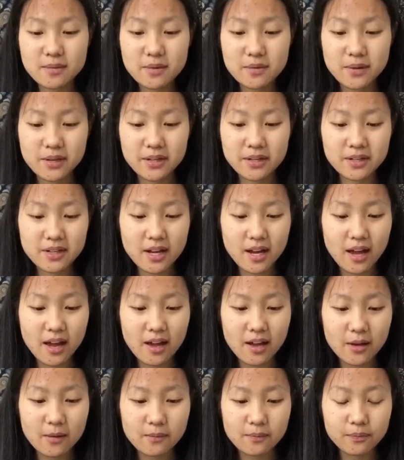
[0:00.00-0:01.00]
time we went,
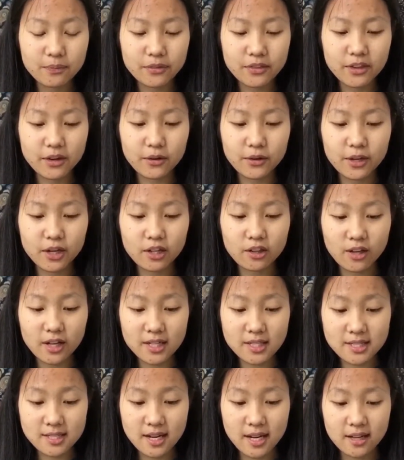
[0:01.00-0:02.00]
um, there were a
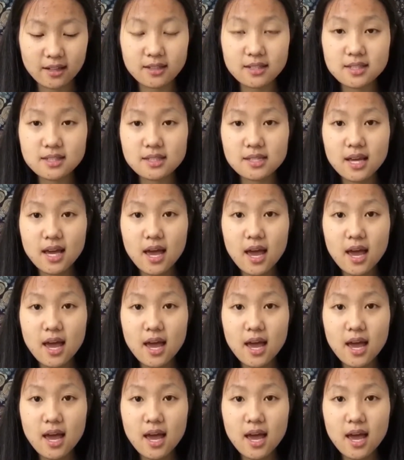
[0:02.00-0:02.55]
lot of snails,